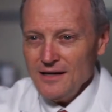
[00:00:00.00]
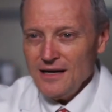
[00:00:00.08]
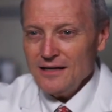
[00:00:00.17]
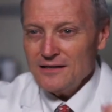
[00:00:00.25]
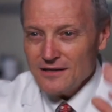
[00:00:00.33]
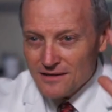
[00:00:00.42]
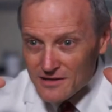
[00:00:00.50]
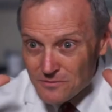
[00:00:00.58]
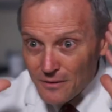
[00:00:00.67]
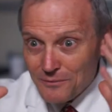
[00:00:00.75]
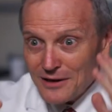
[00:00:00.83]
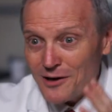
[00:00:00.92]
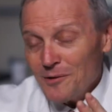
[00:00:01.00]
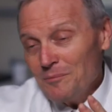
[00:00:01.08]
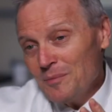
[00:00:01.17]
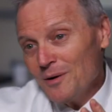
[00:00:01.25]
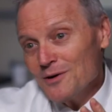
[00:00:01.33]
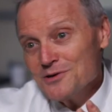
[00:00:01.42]
into this what we call
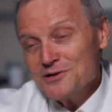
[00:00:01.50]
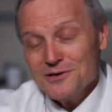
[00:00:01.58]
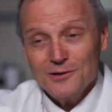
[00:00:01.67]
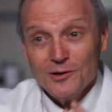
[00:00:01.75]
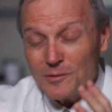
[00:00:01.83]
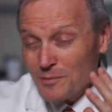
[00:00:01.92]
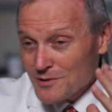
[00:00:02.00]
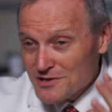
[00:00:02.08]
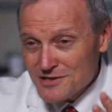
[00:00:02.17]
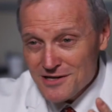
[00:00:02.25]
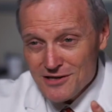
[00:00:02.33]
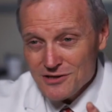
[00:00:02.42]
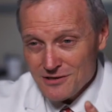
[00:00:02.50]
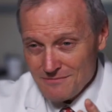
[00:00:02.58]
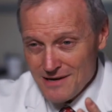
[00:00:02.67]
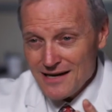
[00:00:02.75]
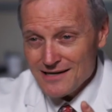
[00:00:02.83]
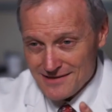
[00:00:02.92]
personal or
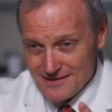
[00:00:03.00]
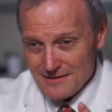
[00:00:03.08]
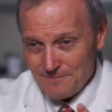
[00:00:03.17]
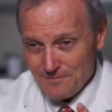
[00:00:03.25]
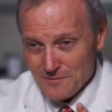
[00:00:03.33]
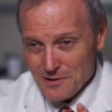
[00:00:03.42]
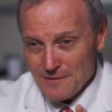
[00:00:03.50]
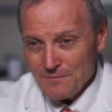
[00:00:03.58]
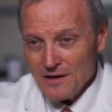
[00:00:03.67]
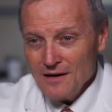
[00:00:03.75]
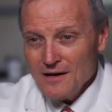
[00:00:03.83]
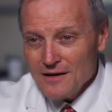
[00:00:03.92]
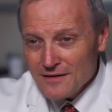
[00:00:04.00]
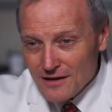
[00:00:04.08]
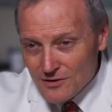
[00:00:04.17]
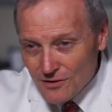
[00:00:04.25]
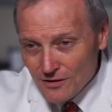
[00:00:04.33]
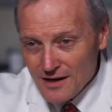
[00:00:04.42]
precision medicine, right?
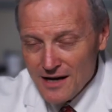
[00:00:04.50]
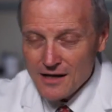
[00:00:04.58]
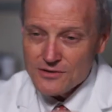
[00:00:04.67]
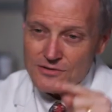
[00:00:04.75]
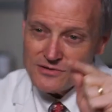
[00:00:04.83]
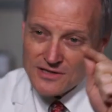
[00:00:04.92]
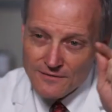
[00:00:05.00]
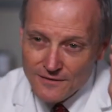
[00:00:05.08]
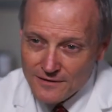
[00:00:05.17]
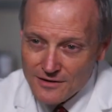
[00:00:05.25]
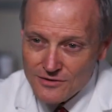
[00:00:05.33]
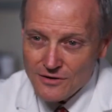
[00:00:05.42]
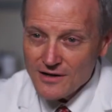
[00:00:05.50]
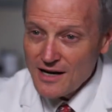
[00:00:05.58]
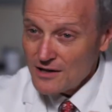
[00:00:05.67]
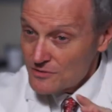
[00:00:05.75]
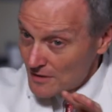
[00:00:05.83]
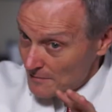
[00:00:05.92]
That your cancer is different than your
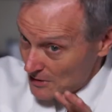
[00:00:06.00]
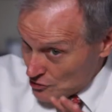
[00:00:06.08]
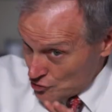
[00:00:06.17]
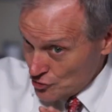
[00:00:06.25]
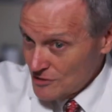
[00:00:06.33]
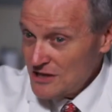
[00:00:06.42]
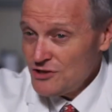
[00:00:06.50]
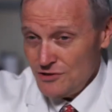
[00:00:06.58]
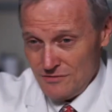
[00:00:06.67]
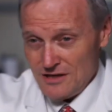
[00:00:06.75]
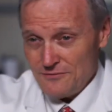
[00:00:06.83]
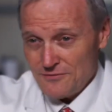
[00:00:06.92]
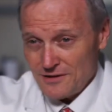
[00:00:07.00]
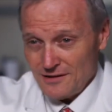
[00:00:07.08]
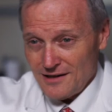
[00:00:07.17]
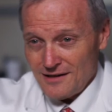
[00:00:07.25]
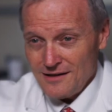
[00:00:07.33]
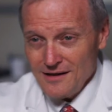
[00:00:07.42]
cancer, and I'm going to treat you
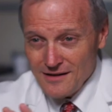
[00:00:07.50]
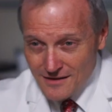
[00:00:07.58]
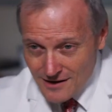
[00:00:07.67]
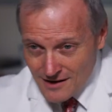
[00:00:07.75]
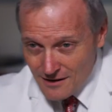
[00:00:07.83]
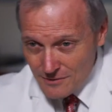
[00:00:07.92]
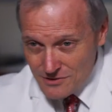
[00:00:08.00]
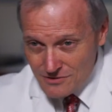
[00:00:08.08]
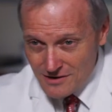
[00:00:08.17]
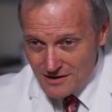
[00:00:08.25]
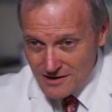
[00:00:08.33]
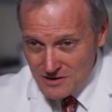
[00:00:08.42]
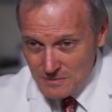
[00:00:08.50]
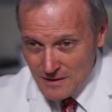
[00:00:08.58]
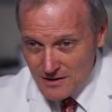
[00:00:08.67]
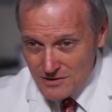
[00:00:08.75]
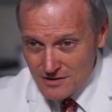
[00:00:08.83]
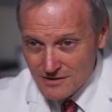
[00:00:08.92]
differently than I would treat this
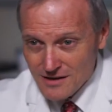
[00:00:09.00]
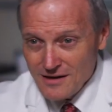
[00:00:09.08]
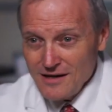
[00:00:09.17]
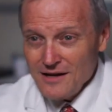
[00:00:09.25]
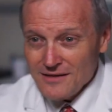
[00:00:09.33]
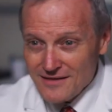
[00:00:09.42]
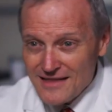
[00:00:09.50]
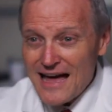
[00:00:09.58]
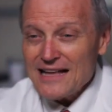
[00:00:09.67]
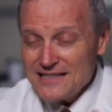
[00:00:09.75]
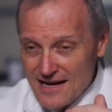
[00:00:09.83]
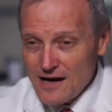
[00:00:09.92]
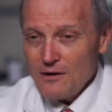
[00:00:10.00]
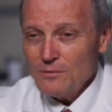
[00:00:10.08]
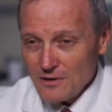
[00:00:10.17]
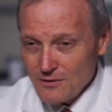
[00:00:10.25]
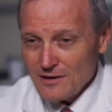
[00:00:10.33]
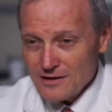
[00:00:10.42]
patient. That's how
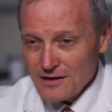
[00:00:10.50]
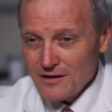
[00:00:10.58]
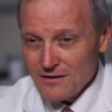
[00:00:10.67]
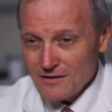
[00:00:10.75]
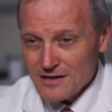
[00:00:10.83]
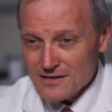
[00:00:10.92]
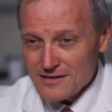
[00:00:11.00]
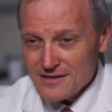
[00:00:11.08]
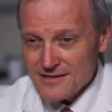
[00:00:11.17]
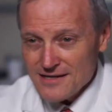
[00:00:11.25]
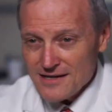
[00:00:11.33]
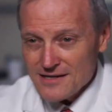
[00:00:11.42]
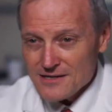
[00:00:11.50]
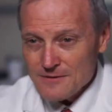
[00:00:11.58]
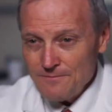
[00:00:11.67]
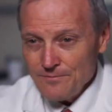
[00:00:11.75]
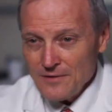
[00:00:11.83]
we're going to cure this disease.